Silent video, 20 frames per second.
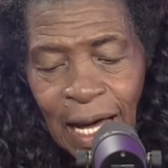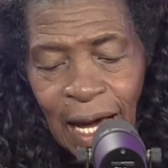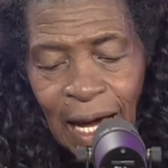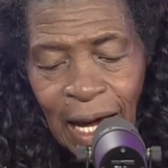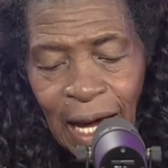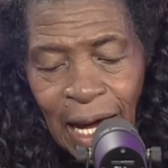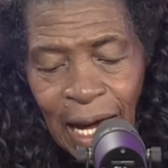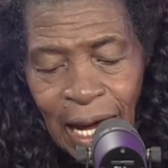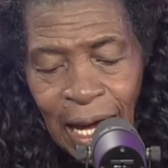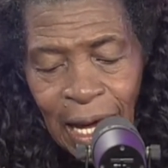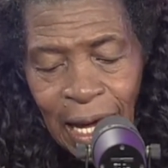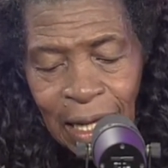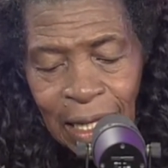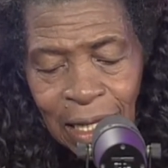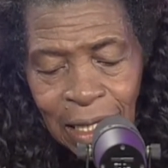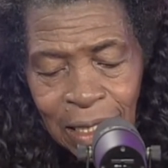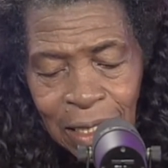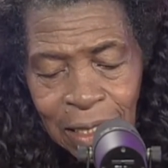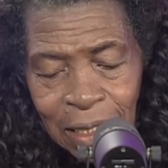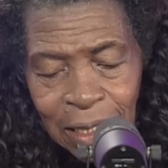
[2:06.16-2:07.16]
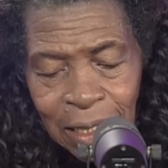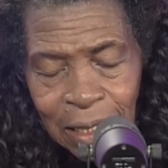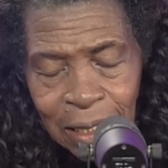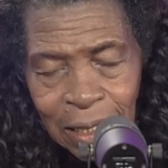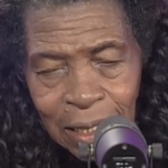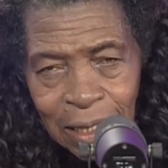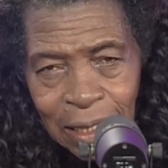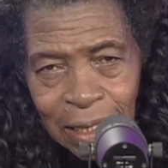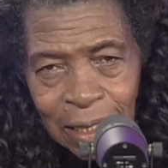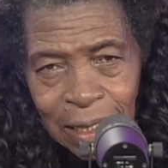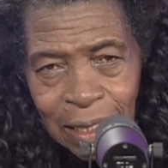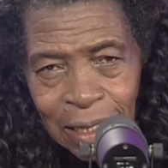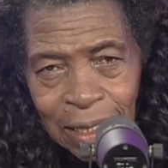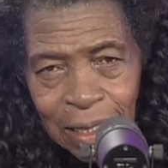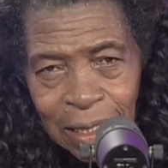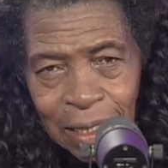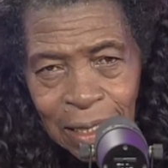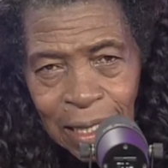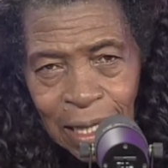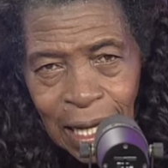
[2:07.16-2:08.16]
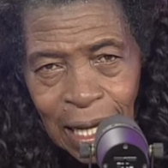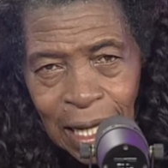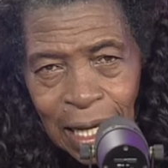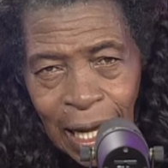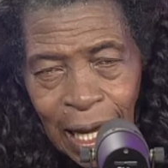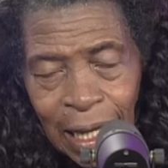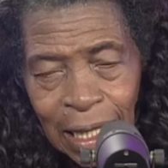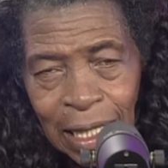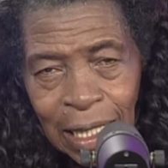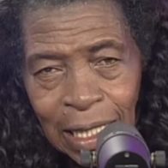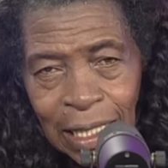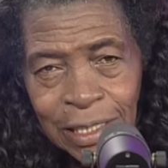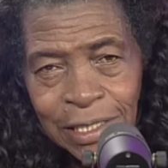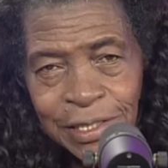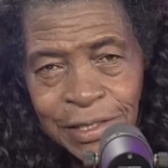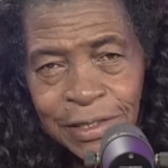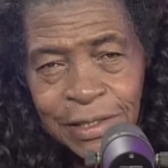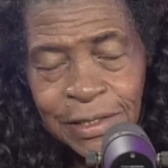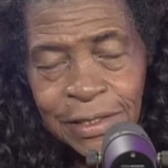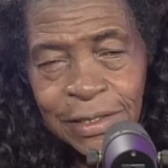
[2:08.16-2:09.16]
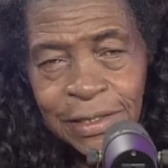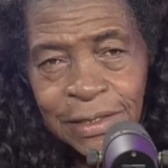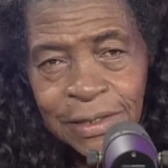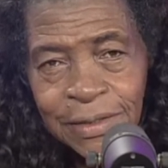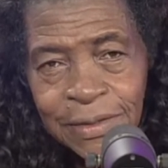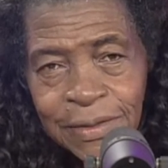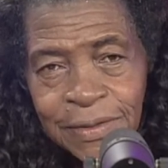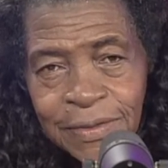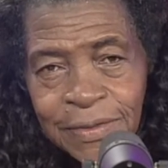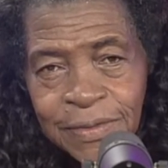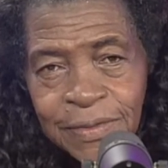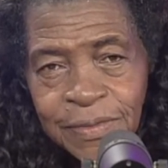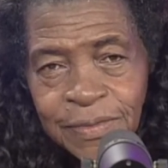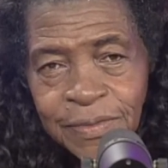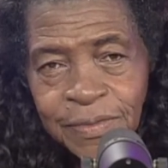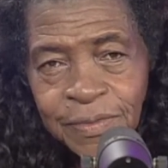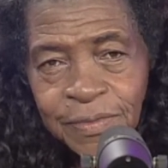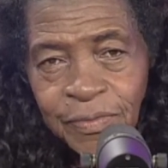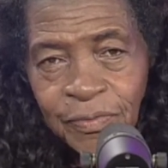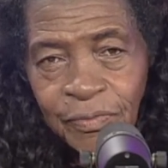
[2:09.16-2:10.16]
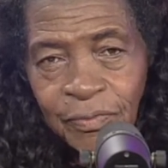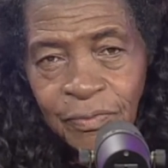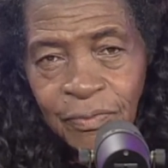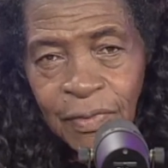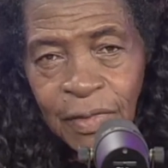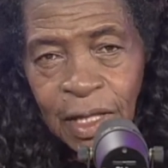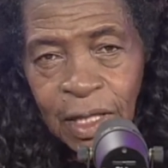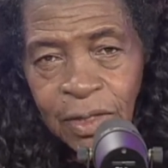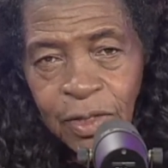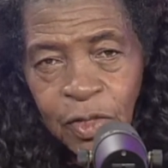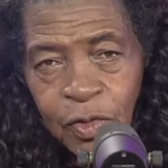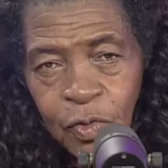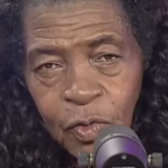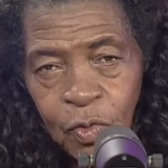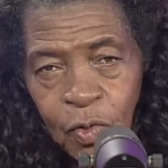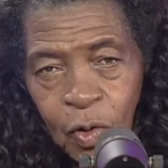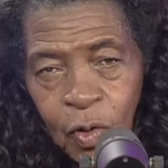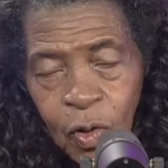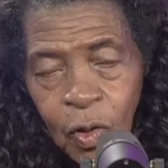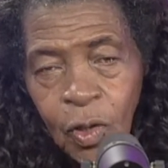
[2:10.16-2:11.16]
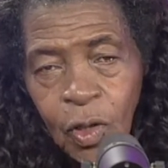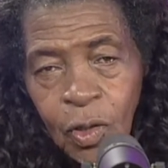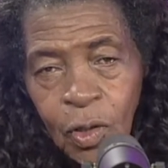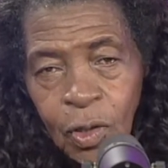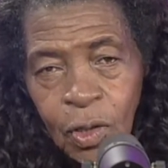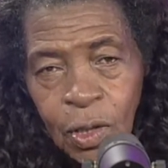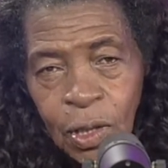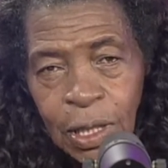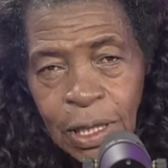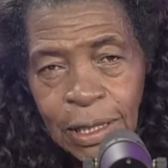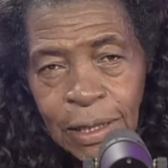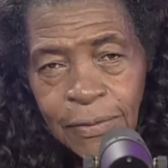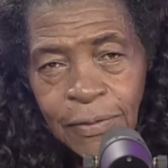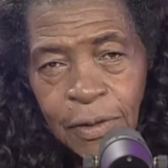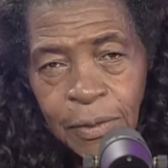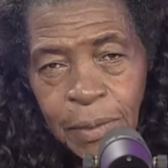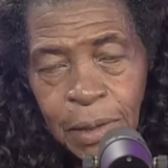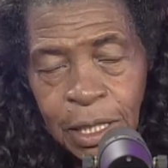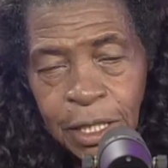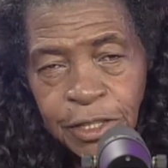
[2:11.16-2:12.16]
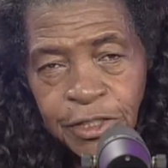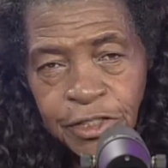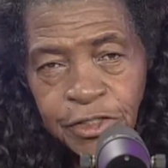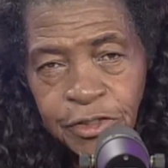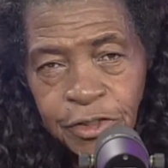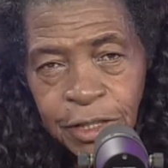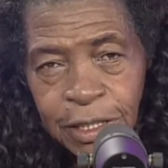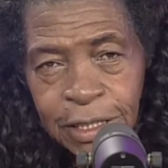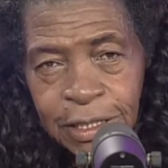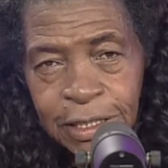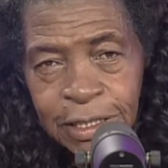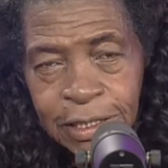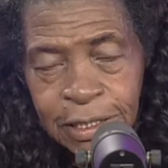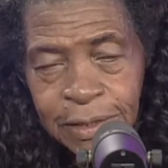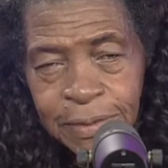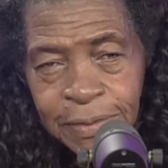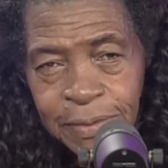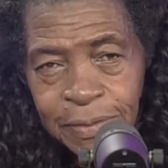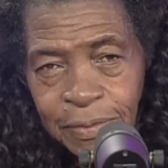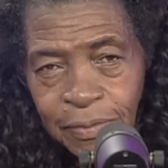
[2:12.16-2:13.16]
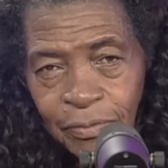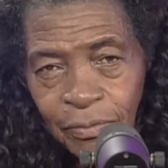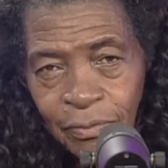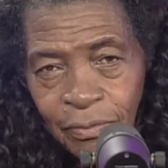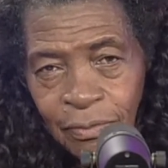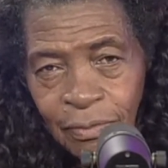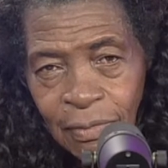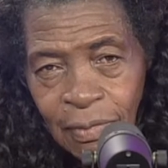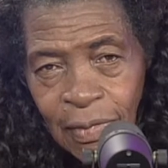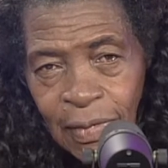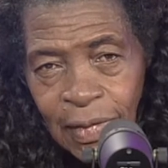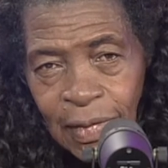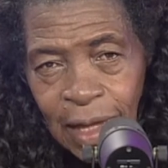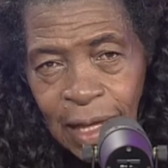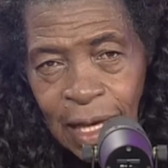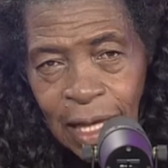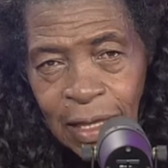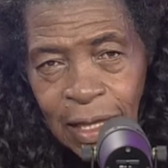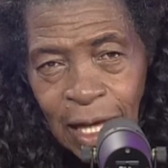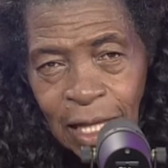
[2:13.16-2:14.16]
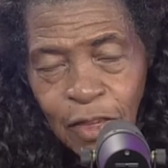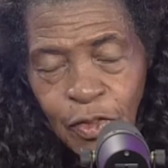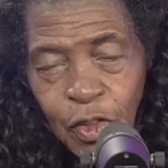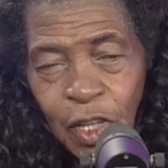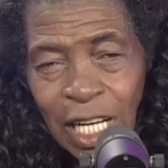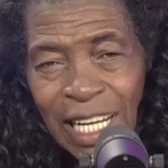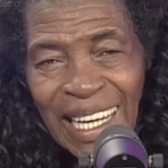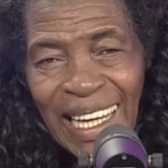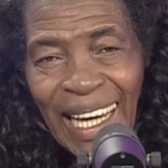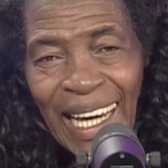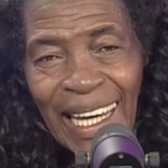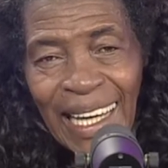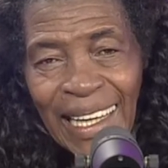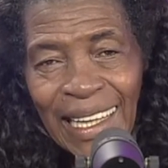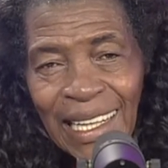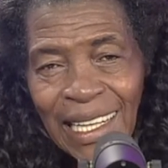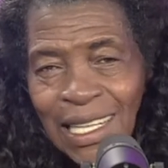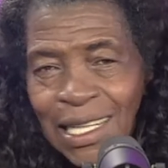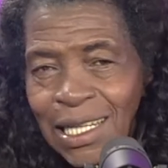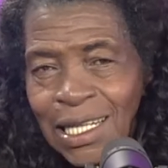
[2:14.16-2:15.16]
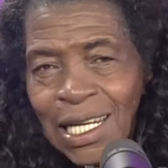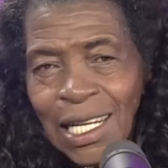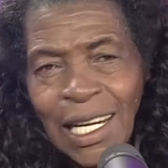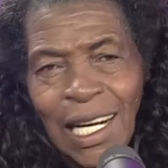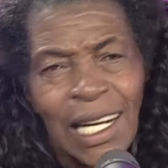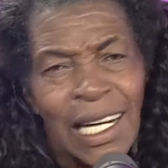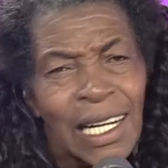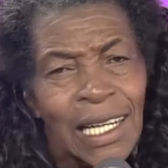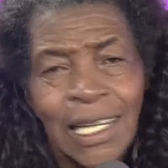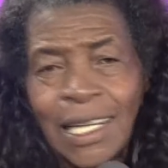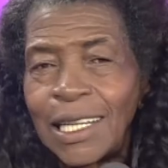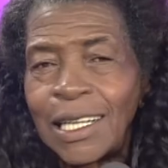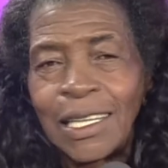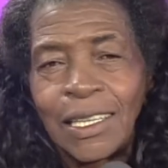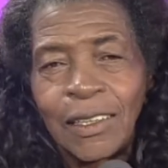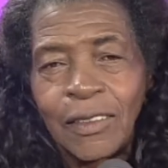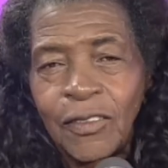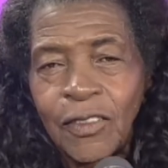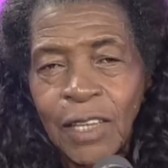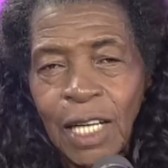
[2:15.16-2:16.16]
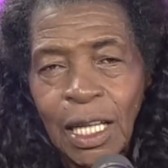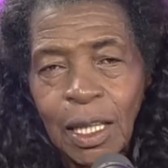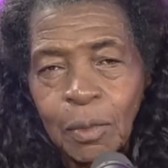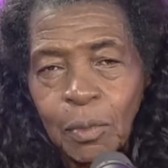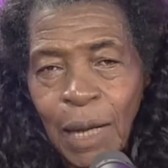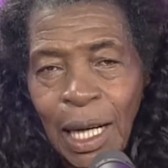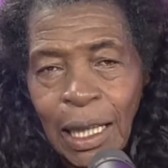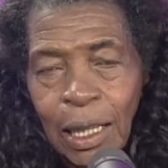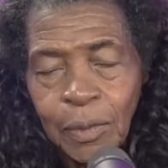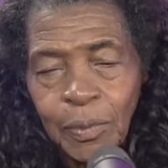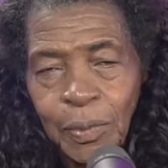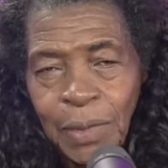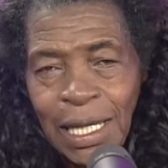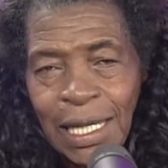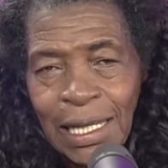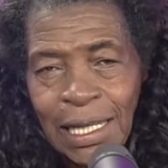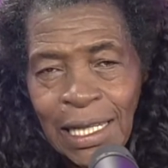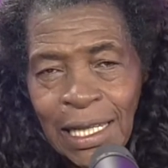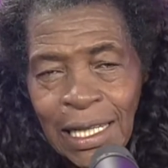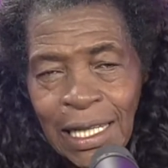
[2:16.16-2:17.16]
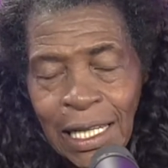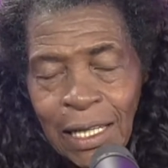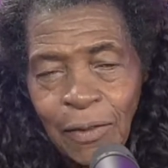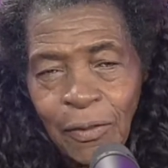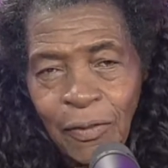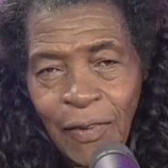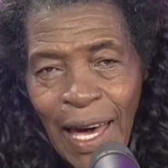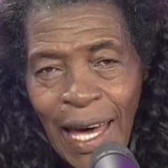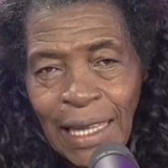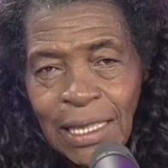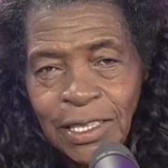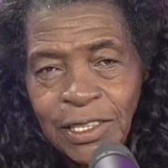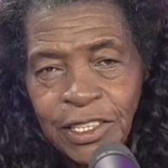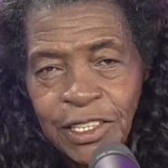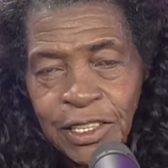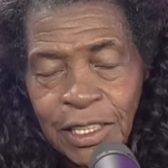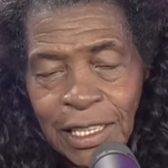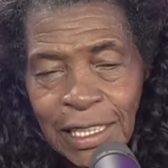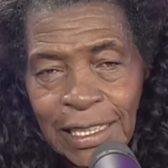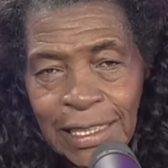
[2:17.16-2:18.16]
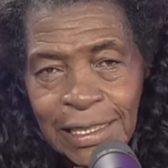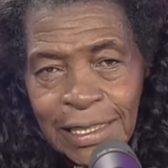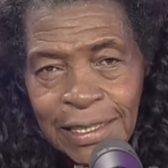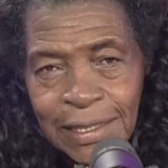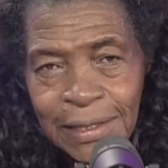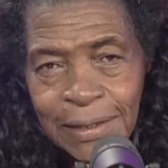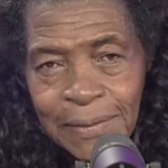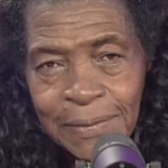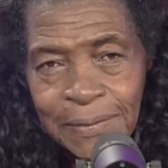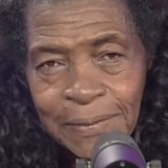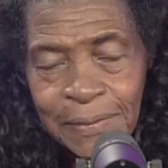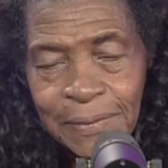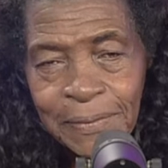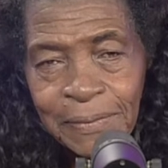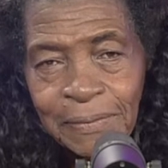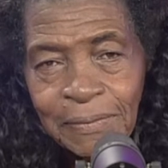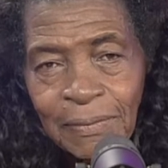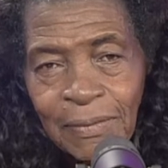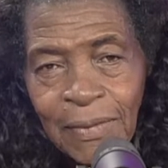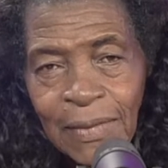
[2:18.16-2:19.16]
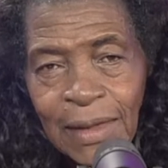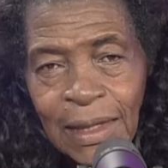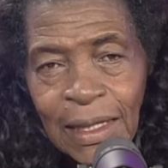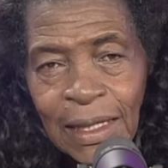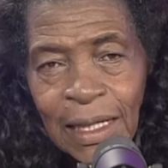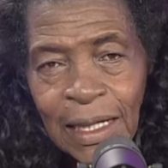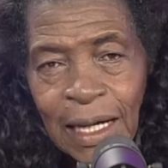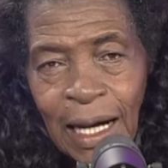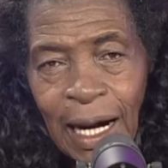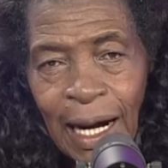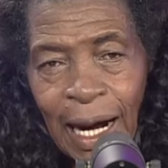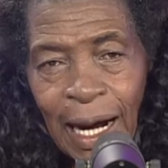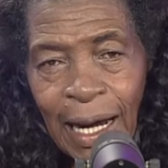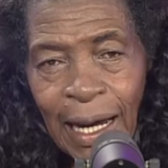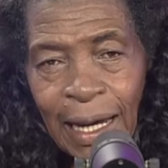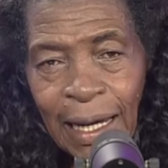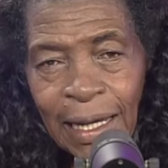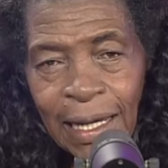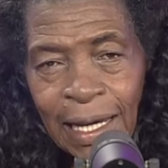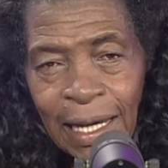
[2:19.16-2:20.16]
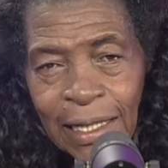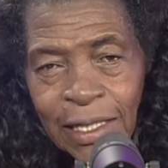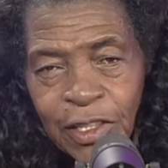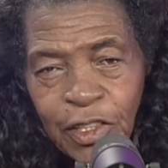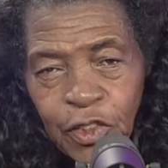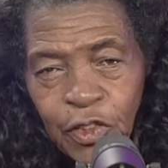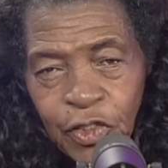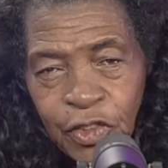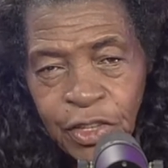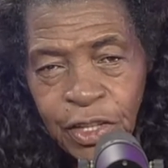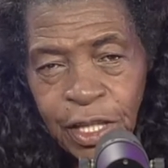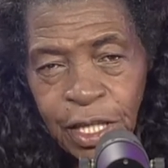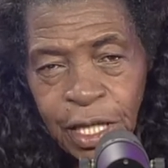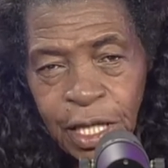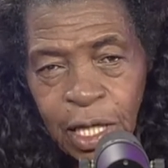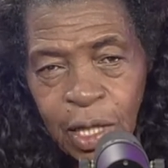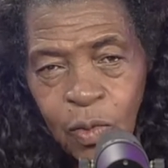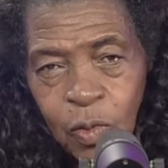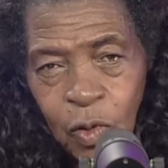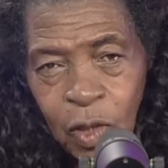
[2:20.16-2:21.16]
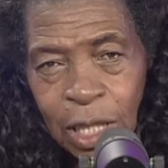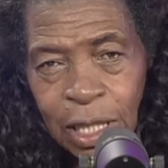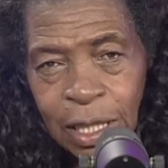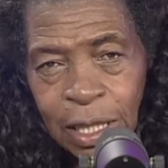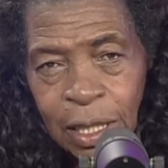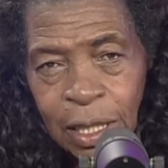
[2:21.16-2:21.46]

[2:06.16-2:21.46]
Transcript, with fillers: I look and I listen to all of the ministries. And that's what I love about being an evangelist. I get to see what